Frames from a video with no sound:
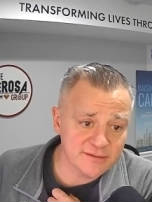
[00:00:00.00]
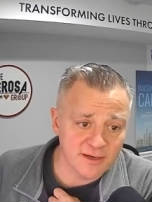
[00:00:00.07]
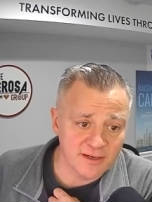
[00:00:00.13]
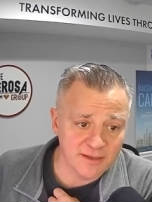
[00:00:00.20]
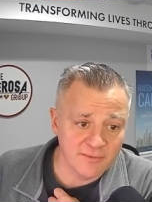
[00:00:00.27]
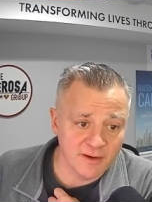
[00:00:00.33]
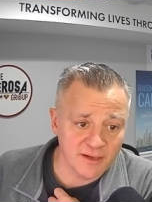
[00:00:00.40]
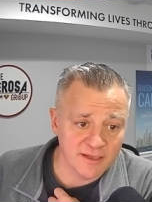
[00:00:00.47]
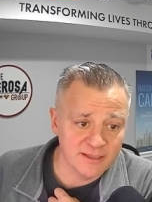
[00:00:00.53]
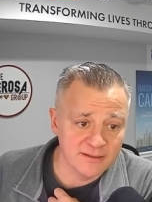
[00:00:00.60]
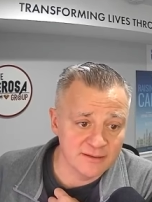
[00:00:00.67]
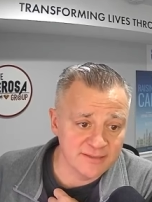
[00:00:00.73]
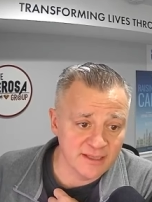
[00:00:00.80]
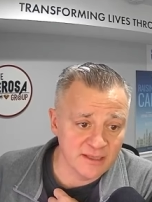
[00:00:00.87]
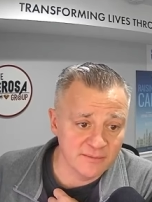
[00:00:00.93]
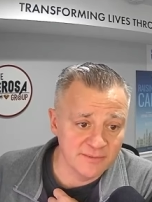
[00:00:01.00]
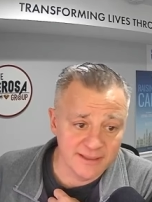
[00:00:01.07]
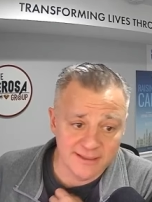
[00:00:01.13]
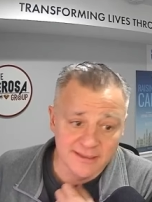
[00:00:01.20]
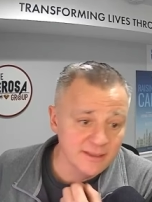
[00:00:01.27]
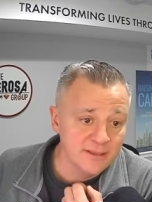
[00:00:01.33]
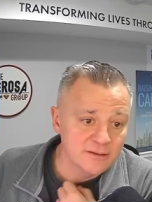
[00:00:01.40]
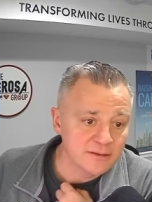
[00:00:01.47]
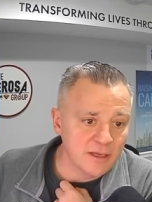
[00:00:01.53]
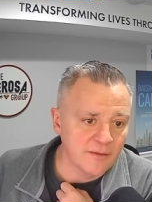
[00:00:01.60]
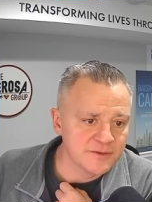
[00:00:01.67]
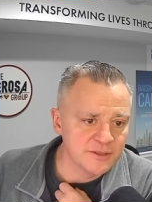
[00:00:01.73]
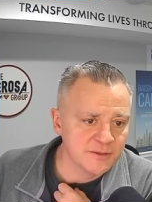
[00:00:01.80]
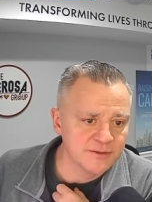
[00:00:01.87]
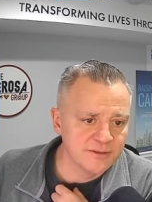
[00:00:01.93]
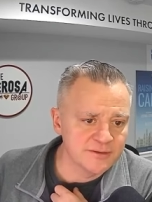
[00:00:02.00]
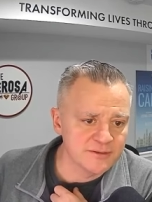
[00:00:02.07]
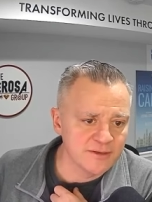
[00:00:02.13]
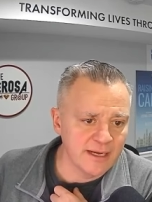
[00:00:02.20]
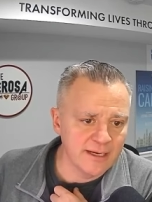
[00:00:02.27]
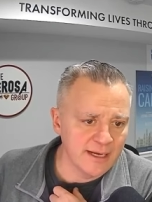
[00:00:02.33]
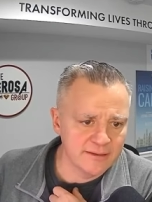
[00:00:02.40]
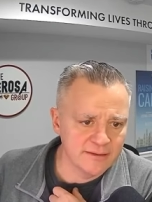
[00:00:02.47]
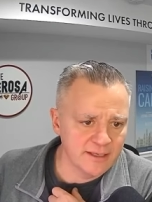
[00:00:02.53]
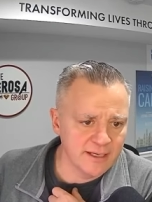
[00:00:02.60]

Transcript: their target market, and they're telling me, no, there's no deals. I, I, I